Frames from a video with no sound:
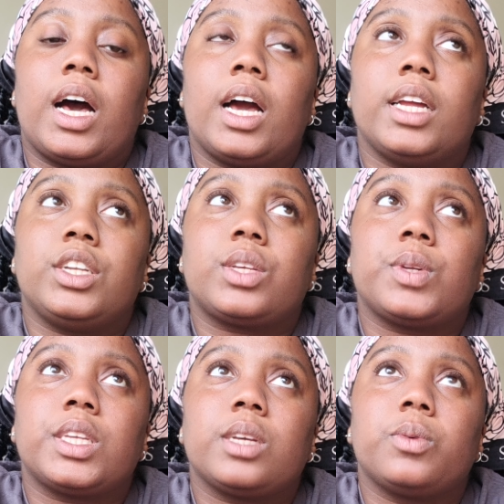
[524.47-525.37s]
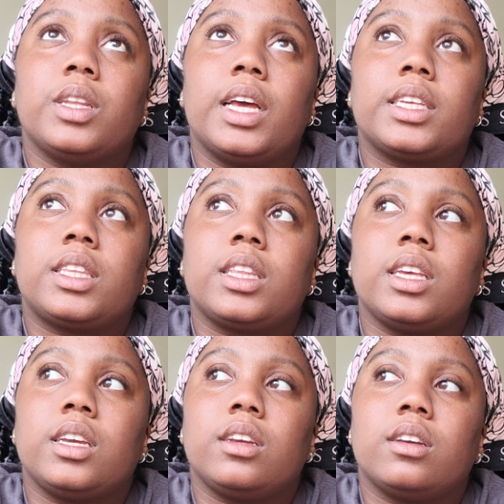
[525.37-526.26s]
I just want to say one last
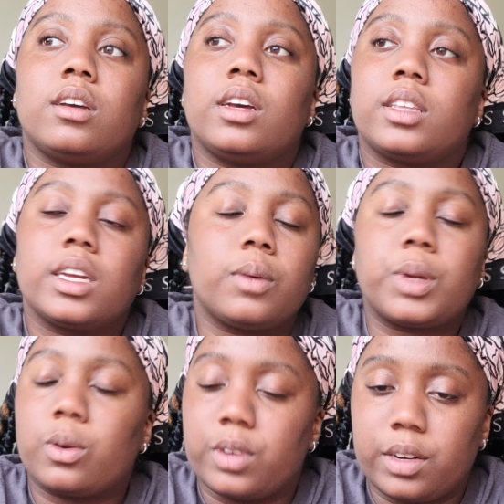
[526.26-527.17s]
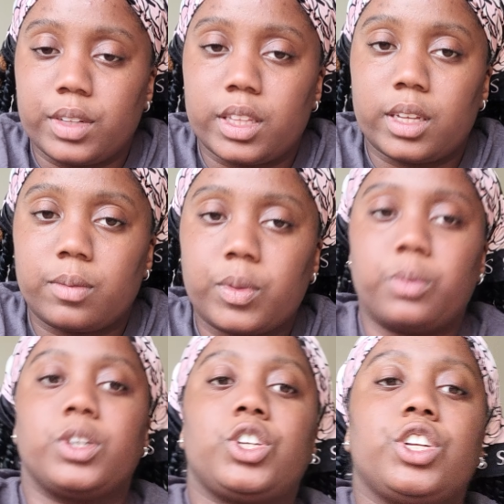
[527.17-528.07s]
thing. I think I went over everything. I
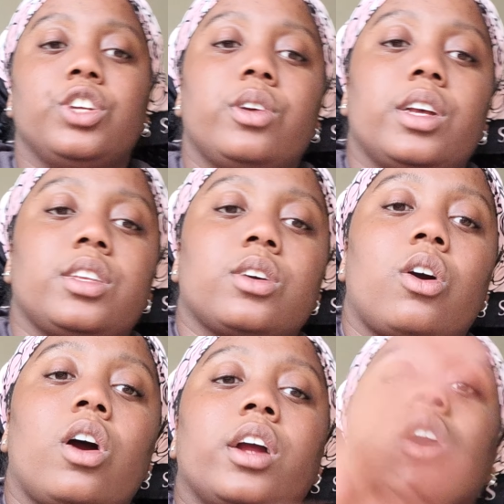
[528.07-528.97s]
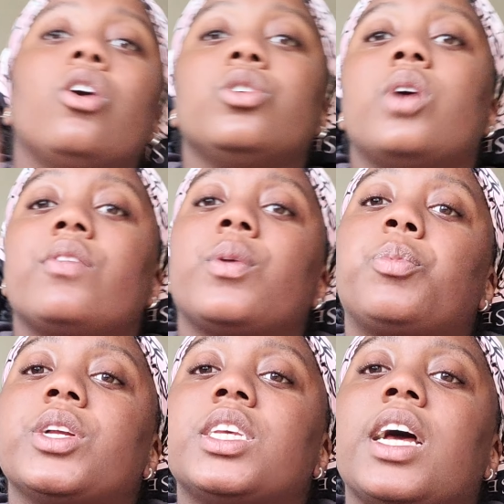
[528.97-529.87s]
want to show you guys the card. Oh, you have to
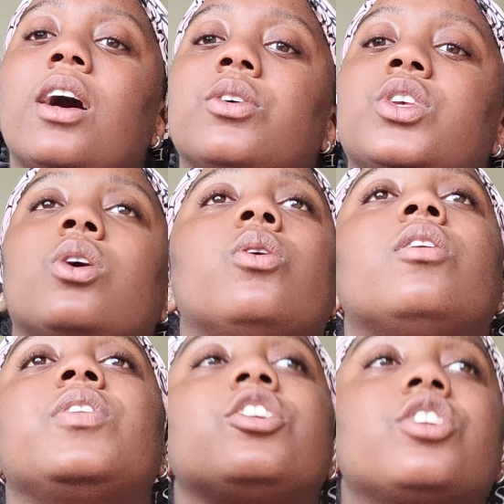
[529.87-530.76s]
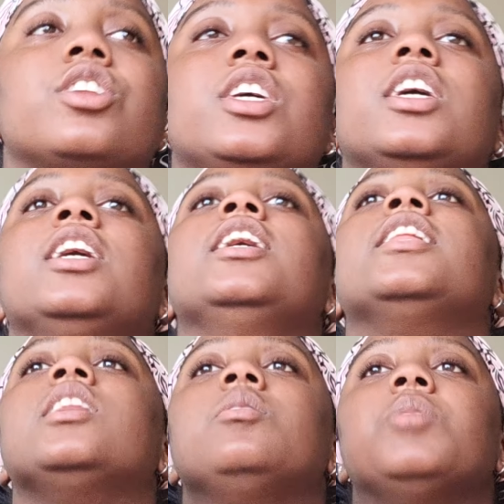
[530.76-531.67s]
print it out. So eventually
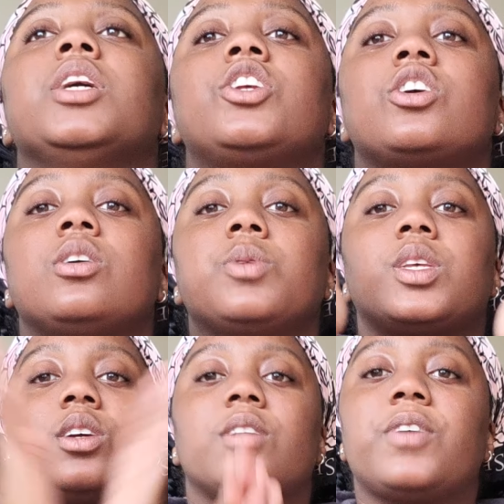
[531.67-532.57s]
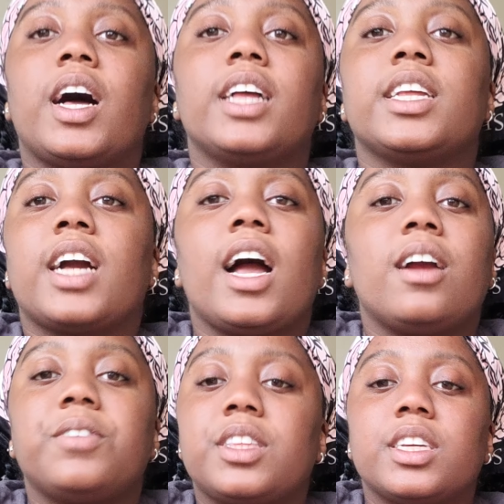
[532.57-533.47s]
they made sure it was certified. They got
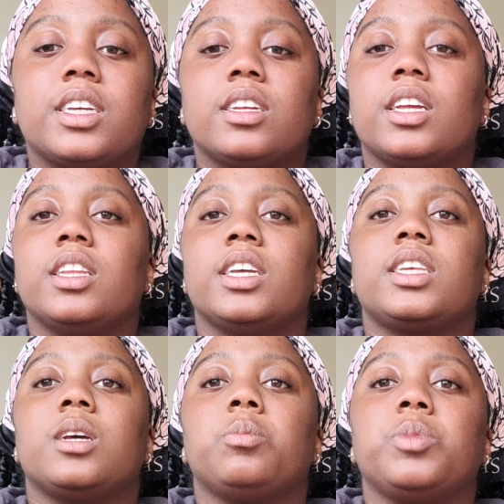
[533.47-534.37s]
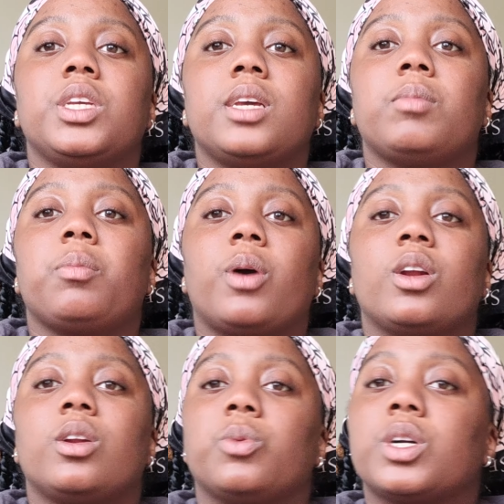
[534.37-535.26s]
everything, and they said me and my
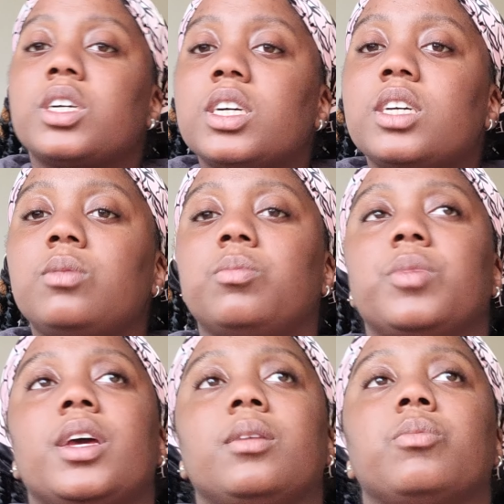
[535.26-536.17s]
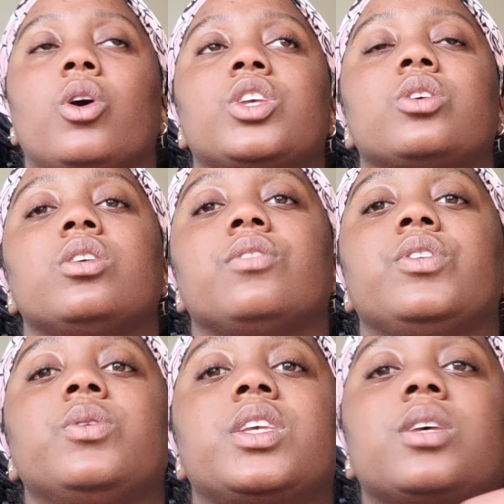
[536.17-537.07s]
partner were good. And also, if
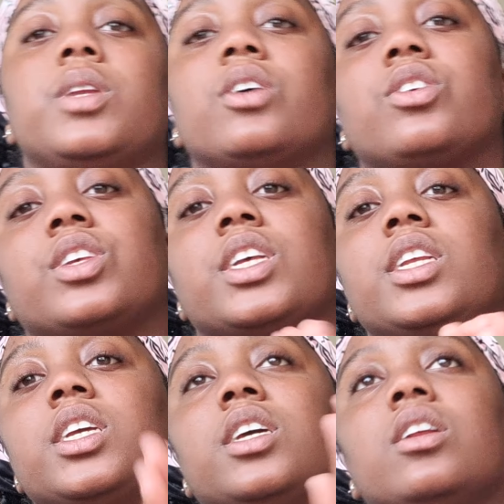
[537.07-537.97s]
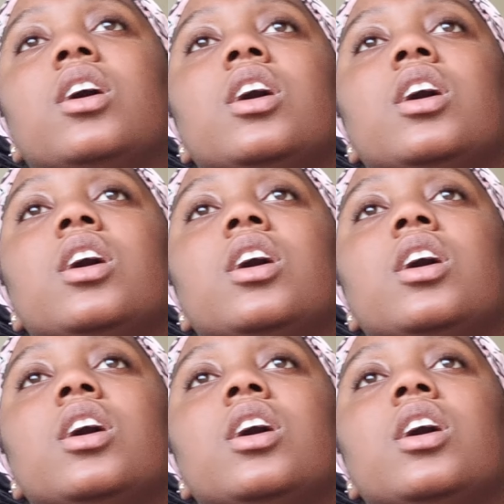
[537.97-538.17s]
you and someone else are sending in